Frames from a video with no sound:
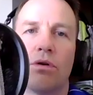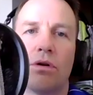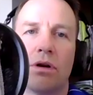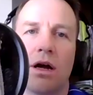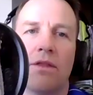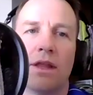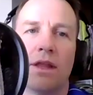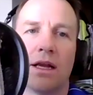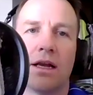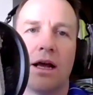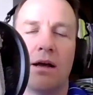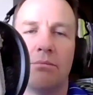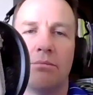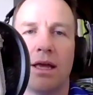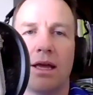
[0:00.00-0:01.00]
more on
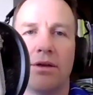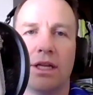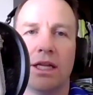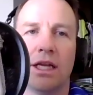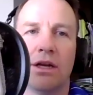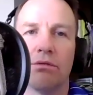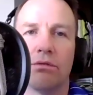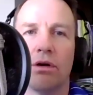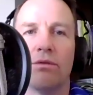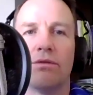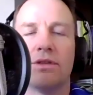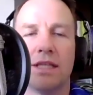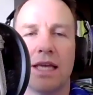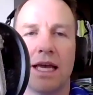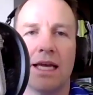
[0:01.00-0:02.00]
the compounding
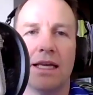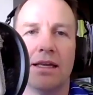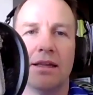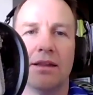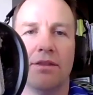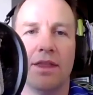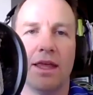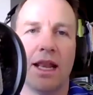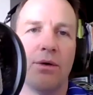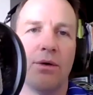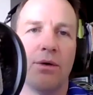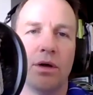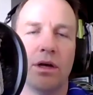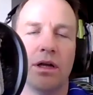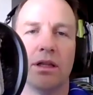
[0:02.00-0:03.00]
growth side
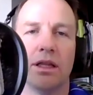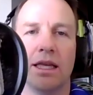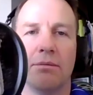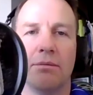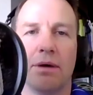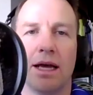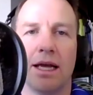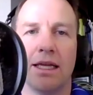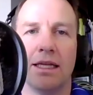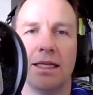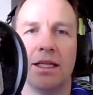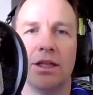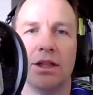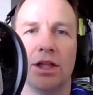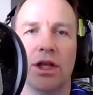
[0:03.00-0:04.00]
than I will in
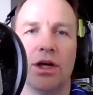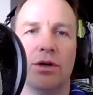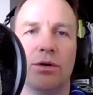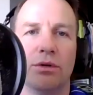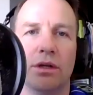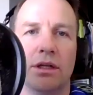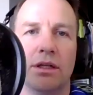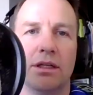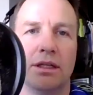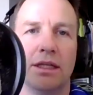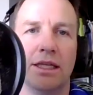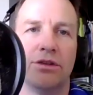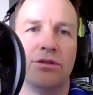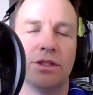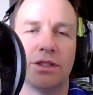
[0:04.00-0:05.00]
my
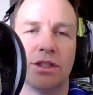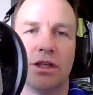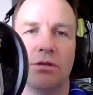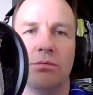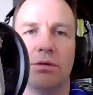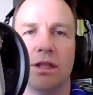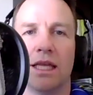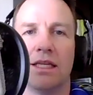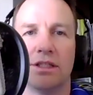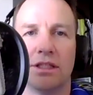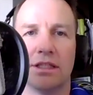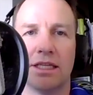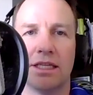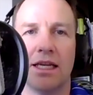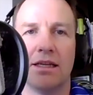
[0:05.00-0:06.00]
loan interest
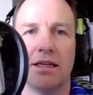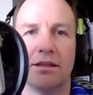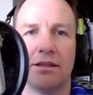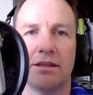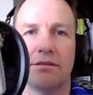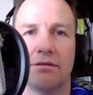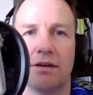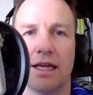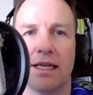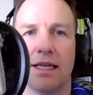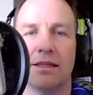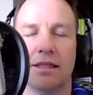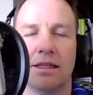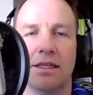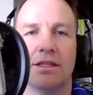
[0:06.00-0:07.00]
accumulation side
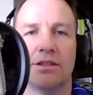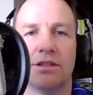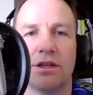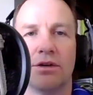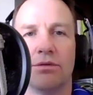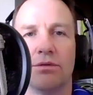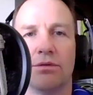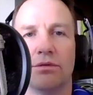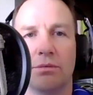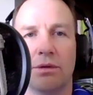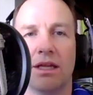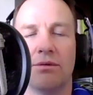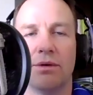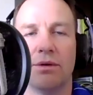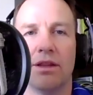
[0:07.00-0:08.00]
right?
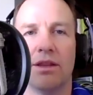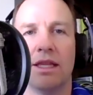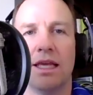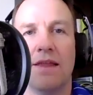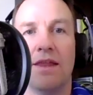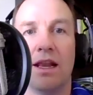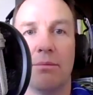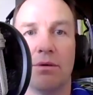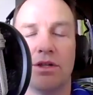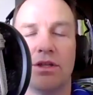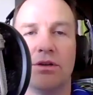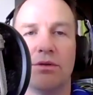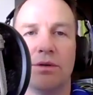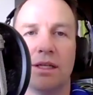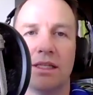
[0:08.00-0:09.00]
So to begin with, and then
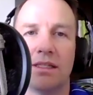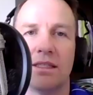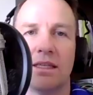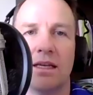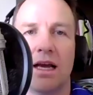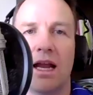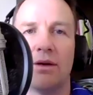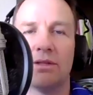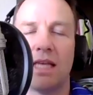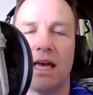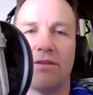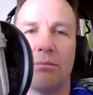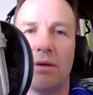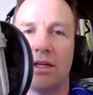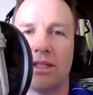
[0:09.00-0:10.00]
number two is I
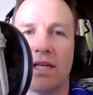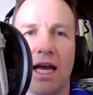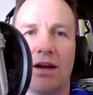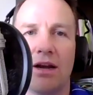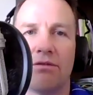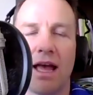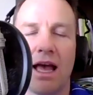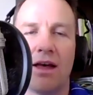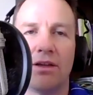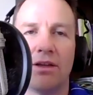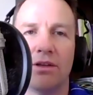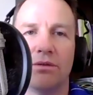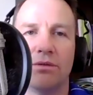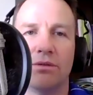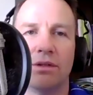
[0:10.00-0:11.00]
always have a much higher
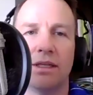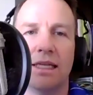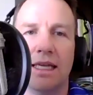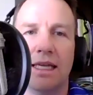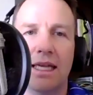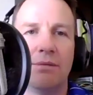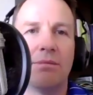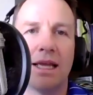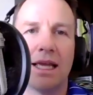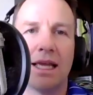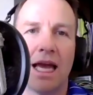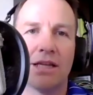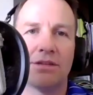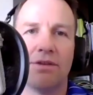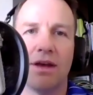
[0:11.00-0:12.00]
value
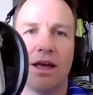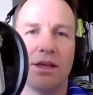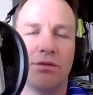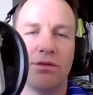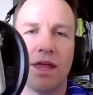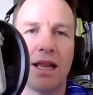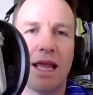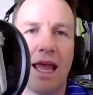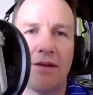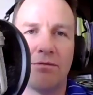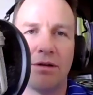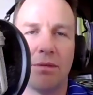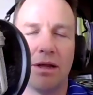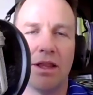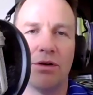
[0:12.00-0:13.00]
in my cash value than
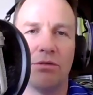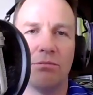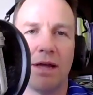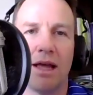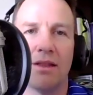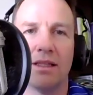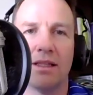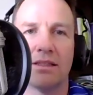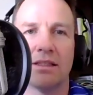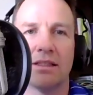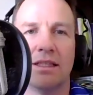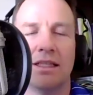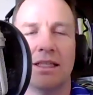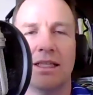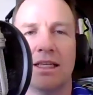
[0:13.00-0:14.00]
I have on my loan
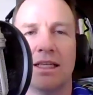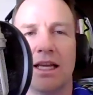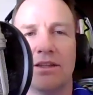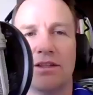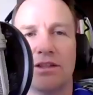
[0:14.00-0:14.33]
balance,